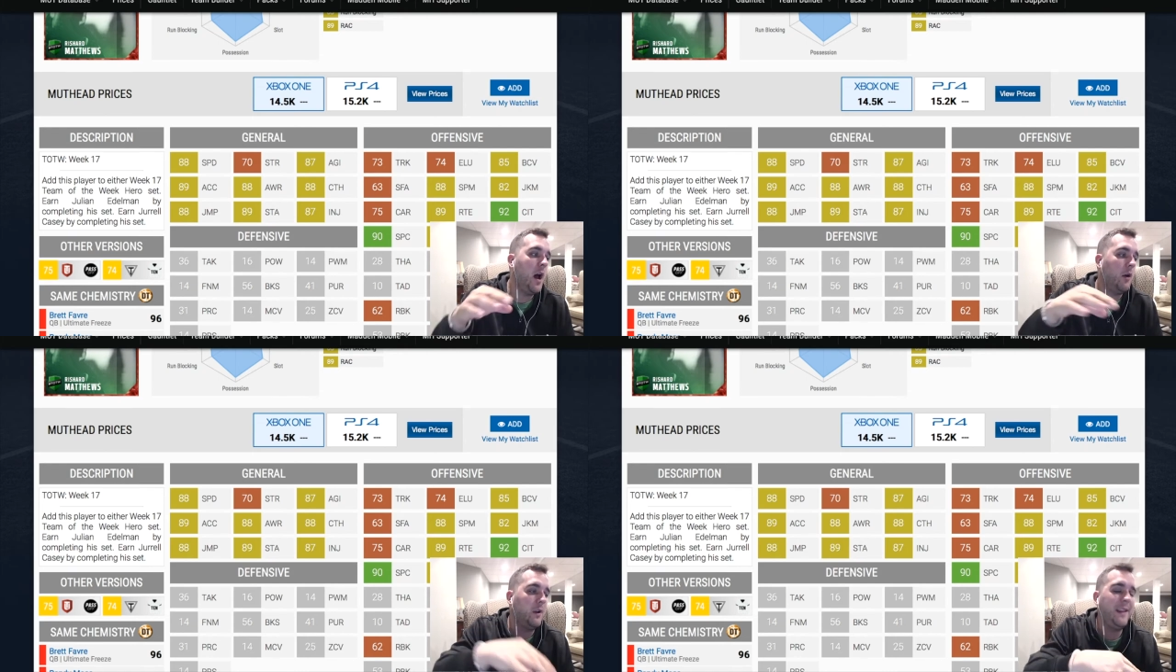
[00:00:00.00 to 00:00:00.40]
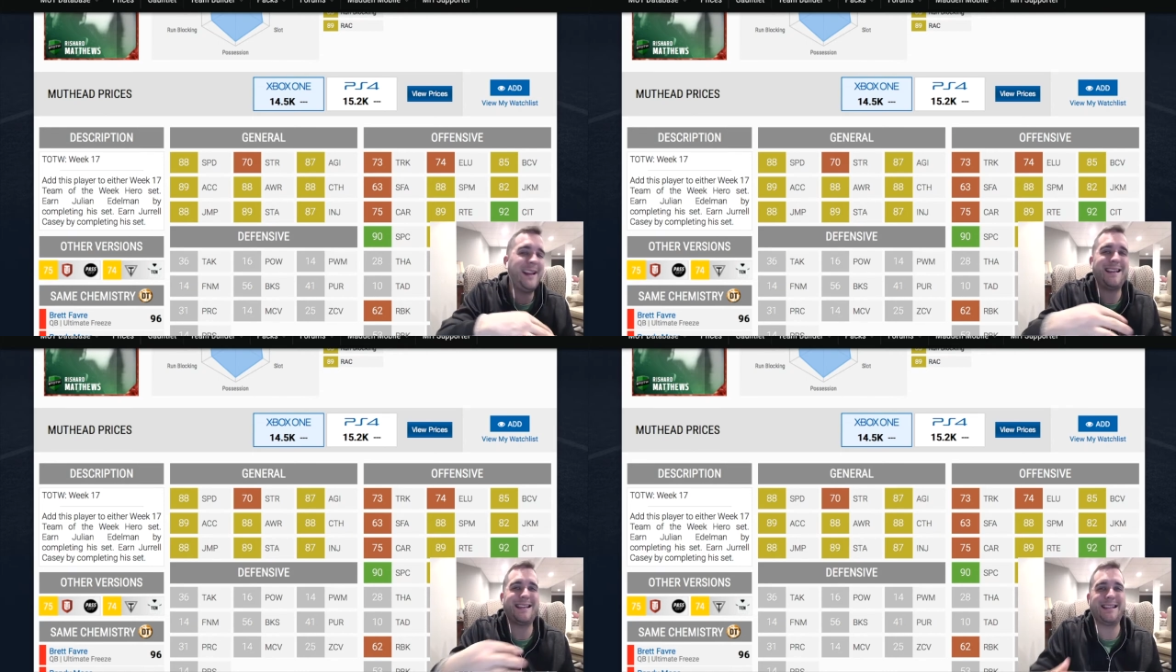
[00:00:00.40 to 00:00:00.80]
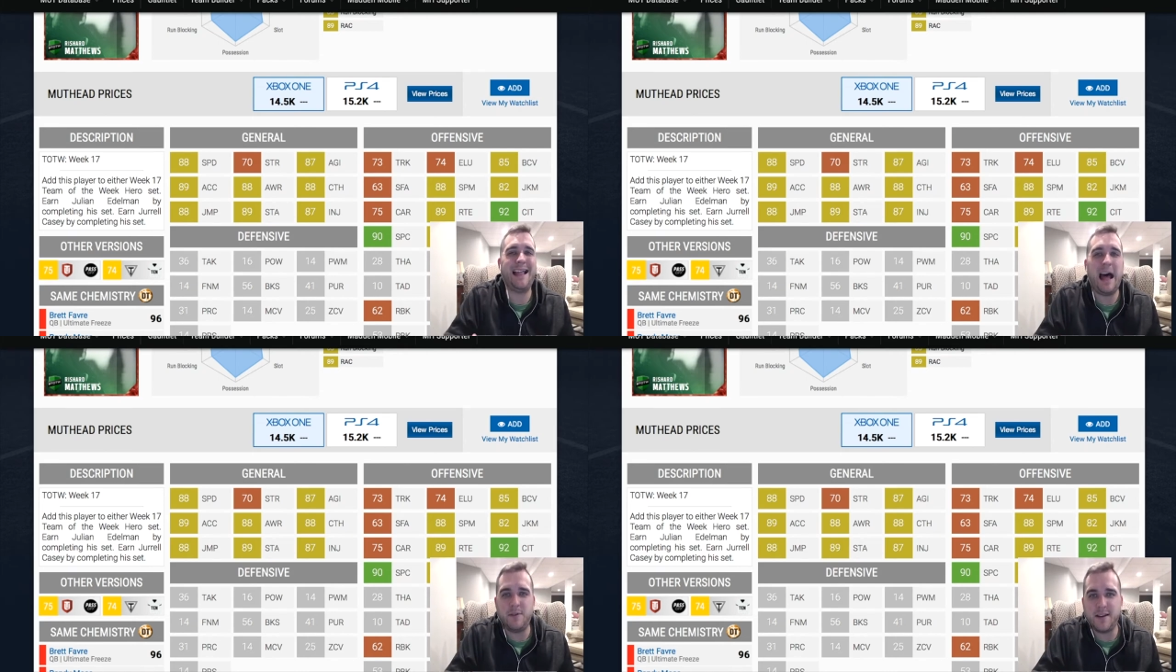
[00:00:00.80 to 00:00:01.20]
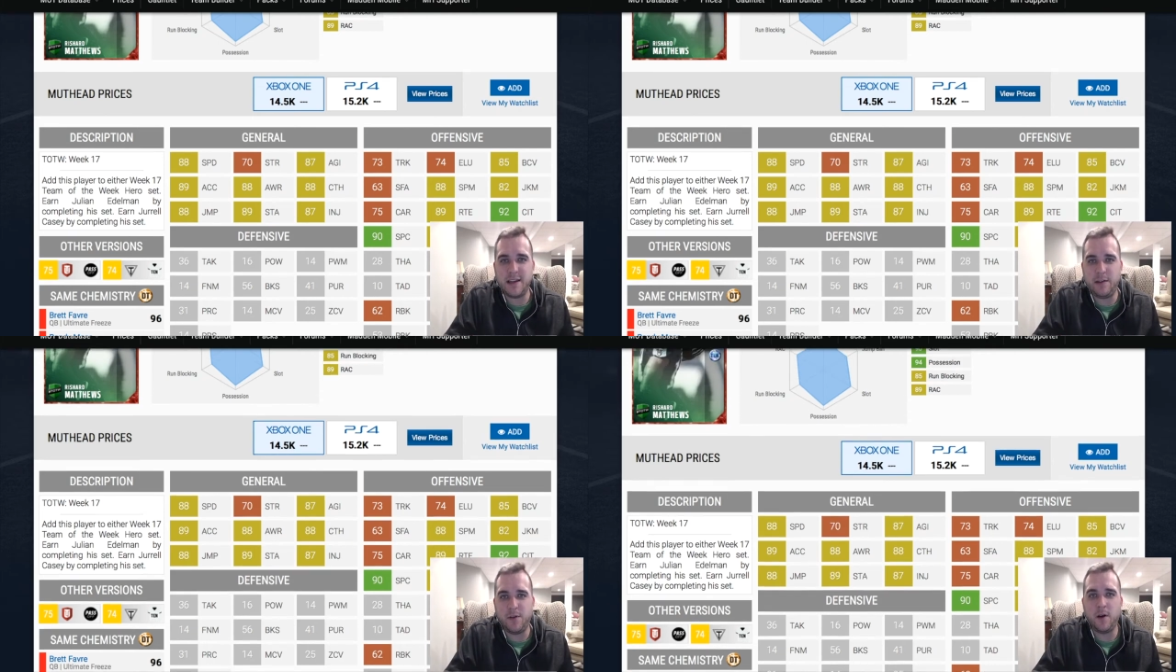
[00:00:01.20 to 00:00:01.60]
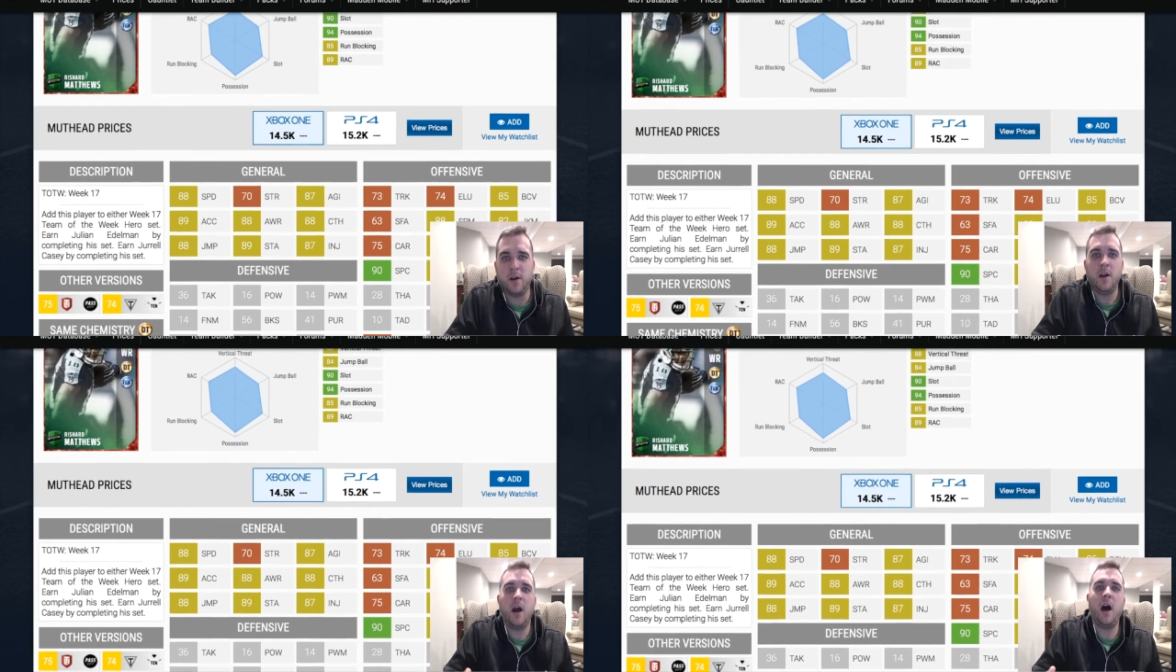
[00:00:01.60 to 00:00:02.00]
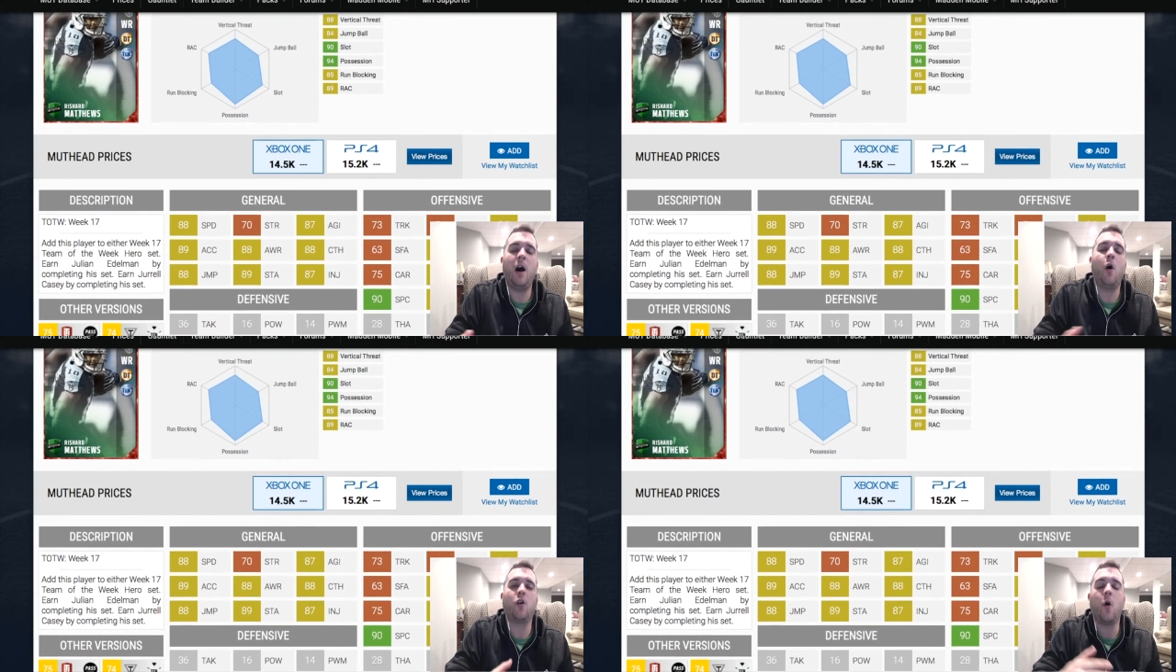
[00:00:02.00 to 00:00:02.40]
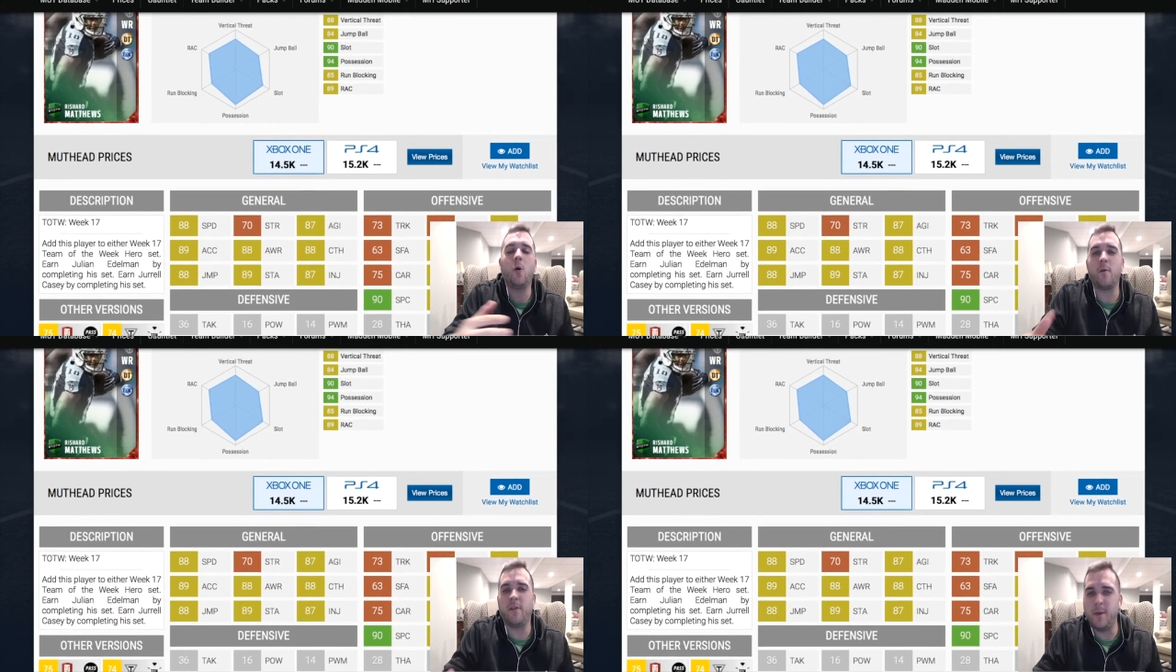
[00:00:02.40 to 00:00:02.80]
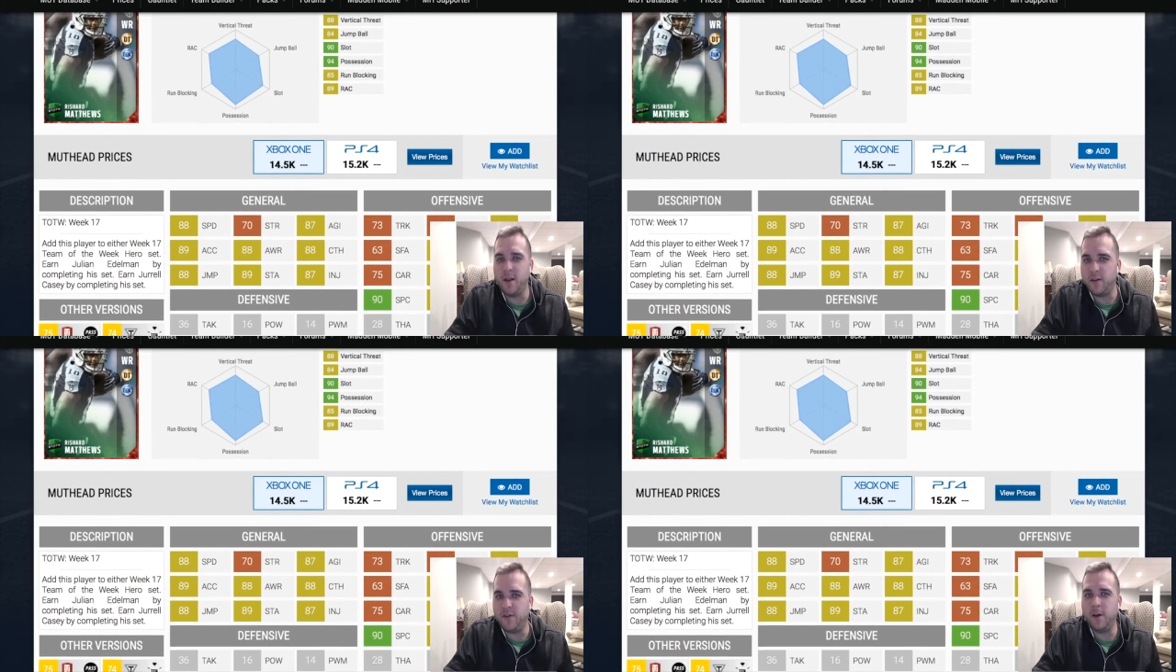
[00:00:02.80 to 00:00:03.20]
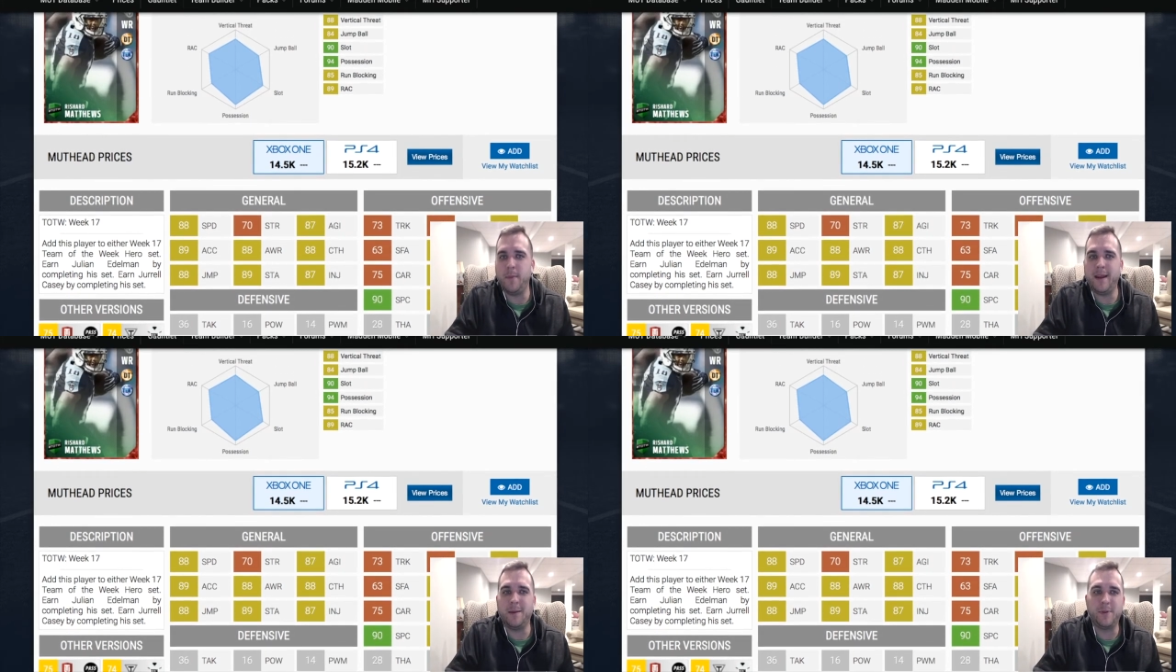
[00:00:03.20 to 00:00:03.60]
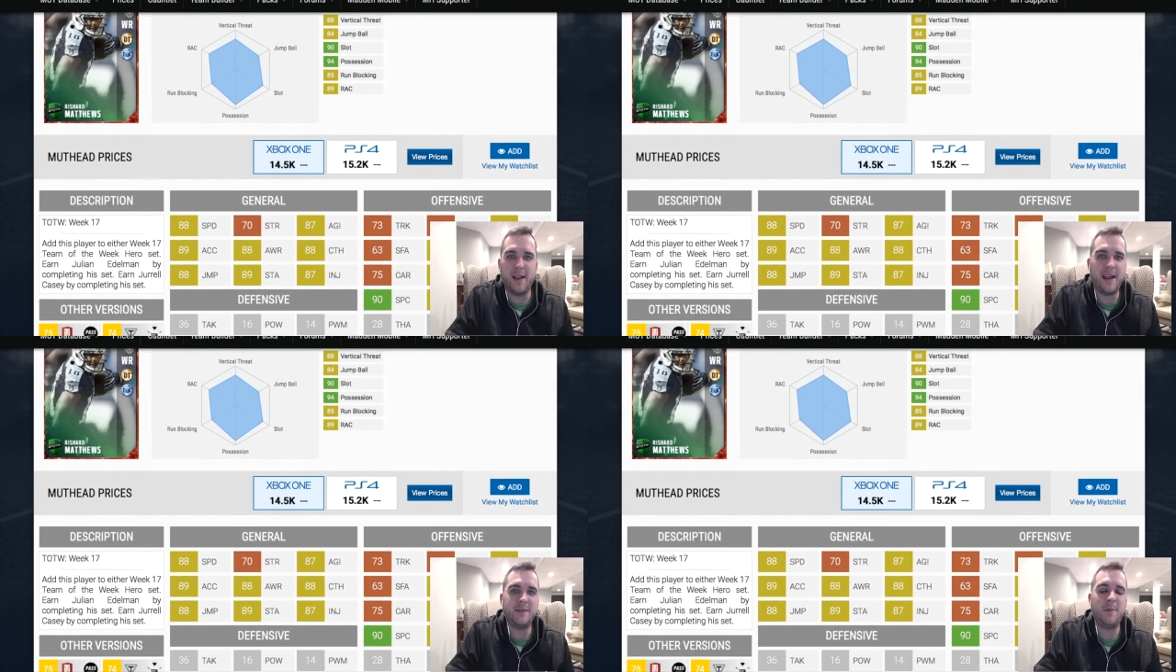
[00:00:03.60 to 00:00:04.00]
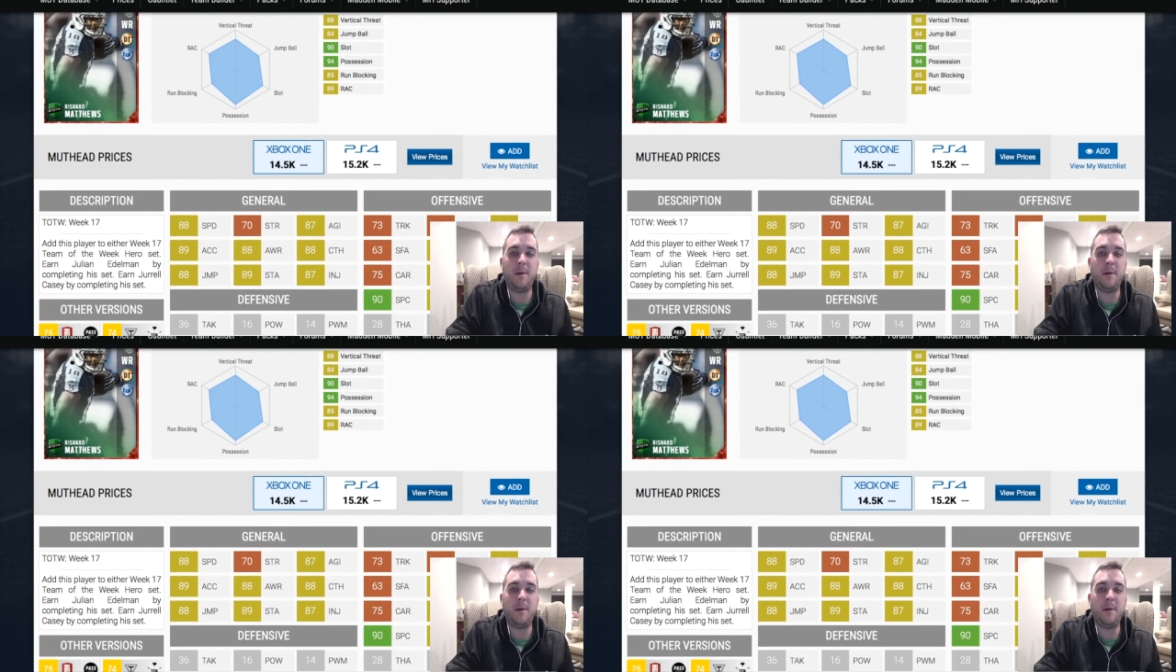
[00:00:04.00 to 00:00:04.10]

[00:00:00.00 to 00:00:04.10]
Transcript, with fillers: A really nice slot receiver uh, going over the middle of the field, making plays, maybe